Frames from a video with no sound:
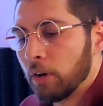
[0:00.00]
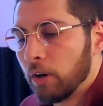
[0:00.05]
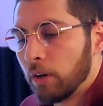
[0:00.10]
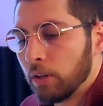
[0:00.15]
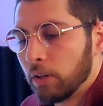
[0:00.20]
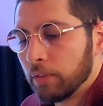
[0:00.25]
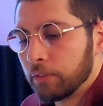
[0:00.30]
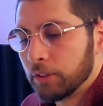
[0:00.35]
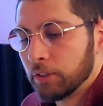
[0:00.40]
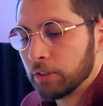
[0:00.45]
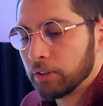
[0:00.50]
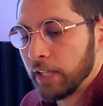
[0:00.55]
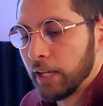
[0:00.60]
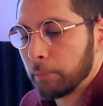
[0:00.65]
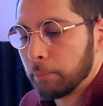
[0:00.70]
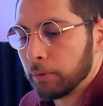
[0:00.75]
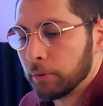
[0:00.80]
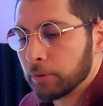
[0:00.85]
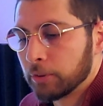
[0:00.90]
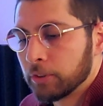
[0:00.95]
all of your
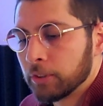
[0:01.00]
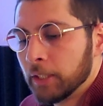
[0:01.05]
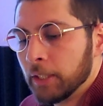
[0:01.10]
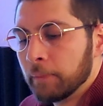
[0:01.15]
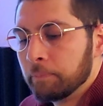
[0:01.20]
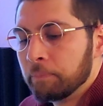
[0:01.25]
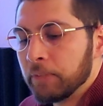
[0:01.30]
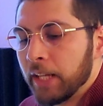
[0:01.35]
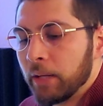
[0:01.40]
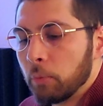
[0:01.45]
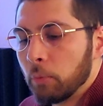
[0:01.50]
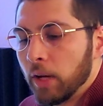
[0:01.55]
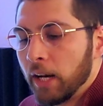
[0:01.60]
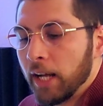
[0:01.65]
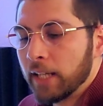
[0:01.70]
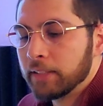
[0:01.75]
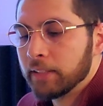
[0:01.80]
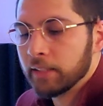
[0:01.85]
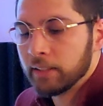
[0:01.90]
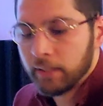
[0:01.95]
samples. And what
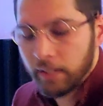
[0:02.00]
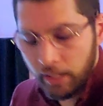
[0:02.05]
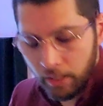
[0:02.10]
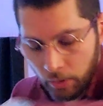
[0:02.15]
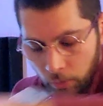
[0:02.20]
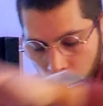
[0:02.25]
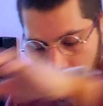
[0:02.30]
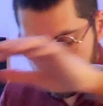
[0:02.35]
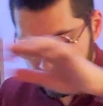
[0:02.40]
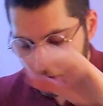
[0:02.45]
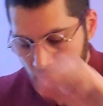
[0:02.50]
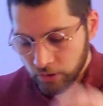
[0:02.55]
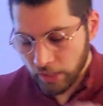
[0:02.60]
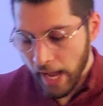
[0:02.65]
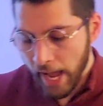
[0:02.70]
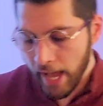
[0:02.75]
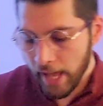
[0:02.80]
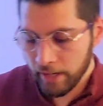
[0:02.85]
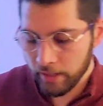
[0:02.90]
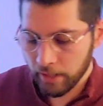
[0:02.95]
I did there was just
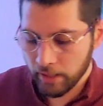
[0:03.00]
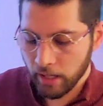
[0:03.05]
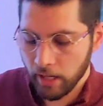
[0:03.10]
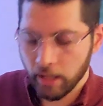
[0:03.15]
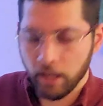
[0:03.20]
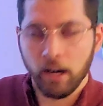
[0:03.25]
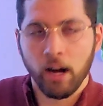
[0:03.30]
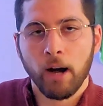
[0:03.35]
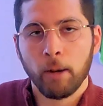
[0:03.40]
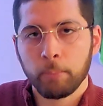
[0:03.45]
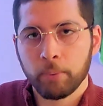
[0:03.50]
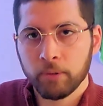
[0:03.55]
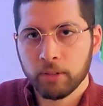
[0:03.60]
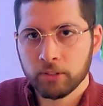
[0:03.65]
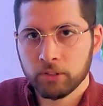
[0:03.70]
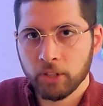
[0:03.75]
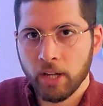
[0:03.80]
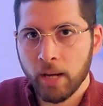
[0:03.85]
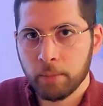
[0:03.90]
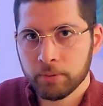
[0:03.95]
add a couple
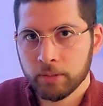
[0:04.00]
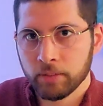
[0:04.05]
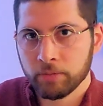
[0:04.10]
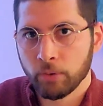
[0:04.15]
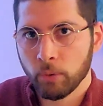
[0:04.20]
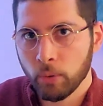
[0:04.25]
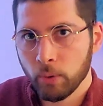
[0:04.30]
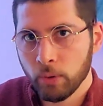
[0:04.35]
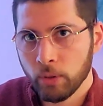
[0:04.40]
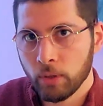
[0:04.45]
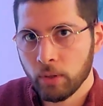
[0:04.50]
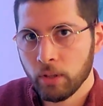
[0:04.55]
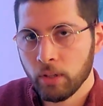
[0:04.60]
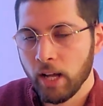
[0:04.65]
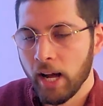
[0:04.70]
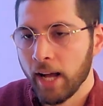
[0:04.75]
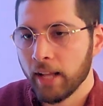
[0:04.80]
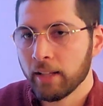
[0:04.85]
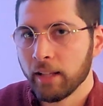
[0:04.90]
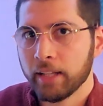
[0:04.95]
of drops of oil.
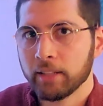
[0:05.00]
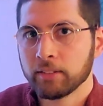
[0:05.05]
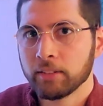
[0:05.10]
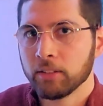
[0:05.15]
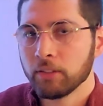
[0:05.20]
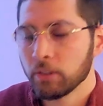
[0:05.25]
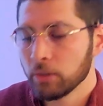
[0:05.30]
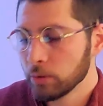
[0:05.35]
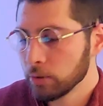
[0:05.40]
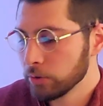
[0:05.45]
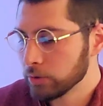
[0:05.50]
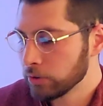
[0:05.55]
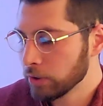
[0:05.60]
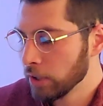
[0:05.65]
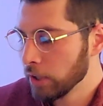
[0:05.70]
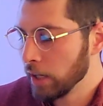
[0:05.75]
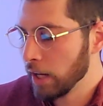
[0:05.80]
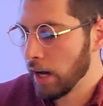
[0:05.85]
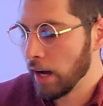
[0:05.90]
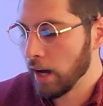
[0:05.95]
I like to use
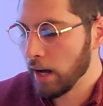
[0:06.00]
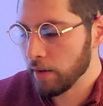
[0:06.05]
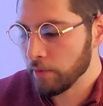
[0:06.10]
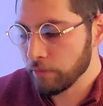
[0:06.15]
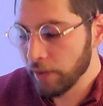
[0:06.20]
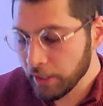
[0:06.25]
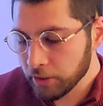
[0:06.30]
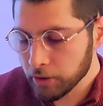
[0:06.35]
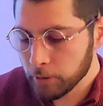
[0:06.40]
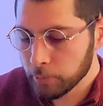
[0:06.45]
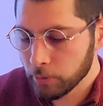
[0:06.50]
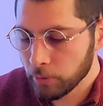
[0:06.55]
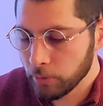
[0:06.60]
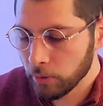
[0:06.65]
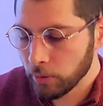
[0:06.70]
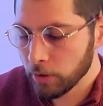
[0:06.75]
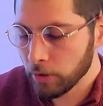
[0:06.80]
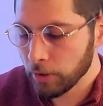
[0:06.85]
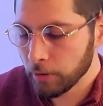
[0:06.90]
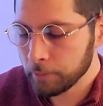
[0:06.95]
vegetable
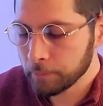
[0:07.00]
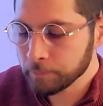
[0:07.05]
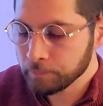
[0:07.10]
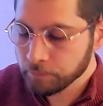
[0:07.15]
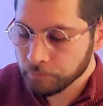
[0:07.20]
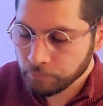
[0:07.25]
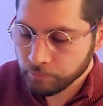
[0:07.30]
oil.